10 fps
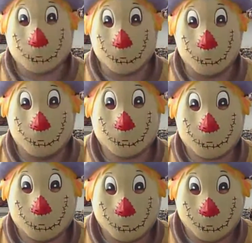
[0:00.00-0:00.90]
mask
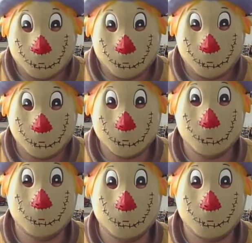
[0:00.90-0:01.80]
is jam in
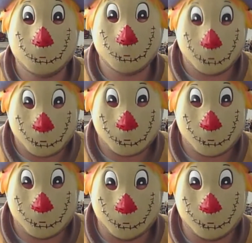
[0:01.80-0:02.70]
there for
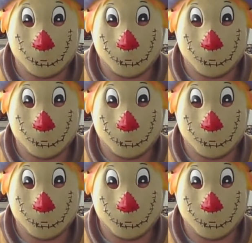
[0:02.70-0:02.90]
sure.